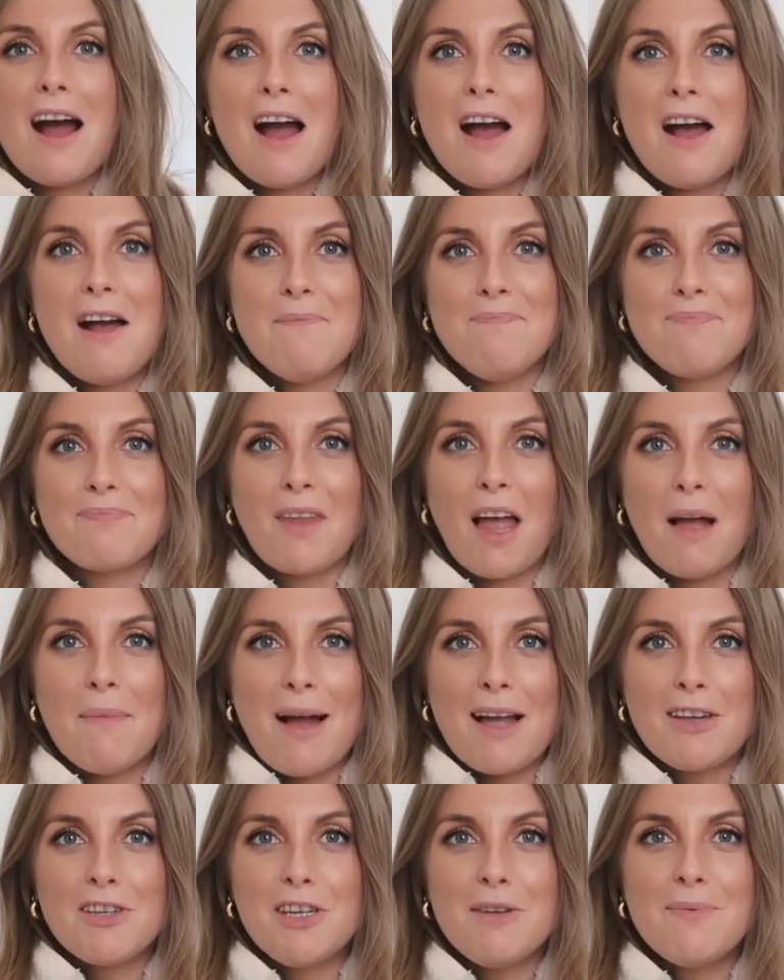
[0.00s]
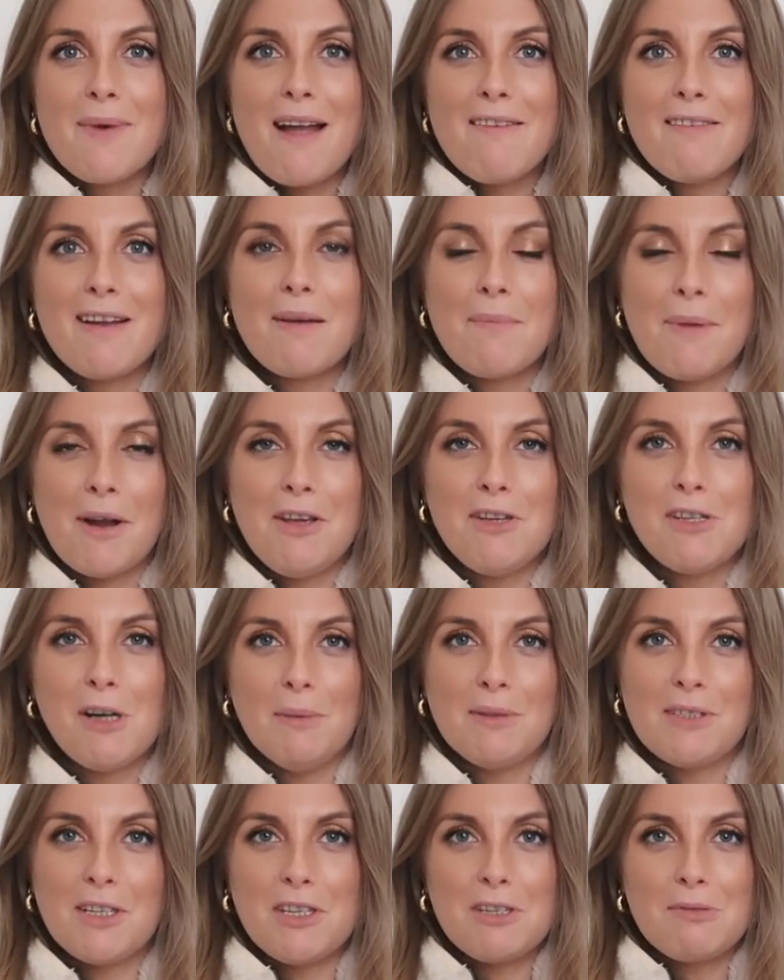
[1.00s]
Um, I'm actually wearing my new
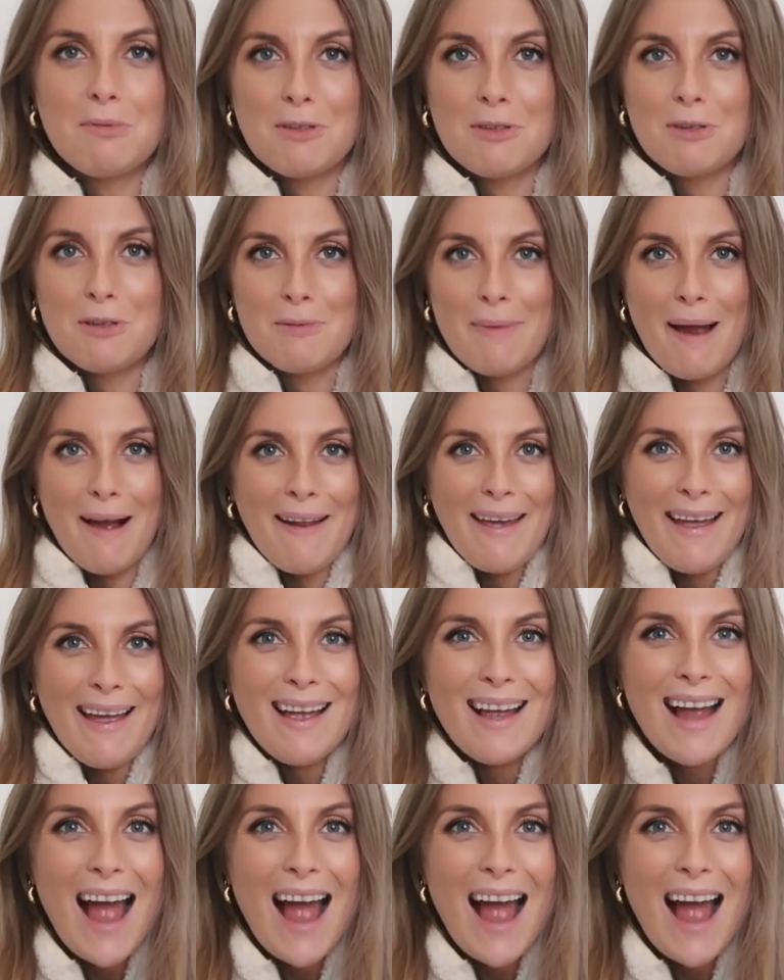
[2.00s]
top, so I just wanna talk to you about it.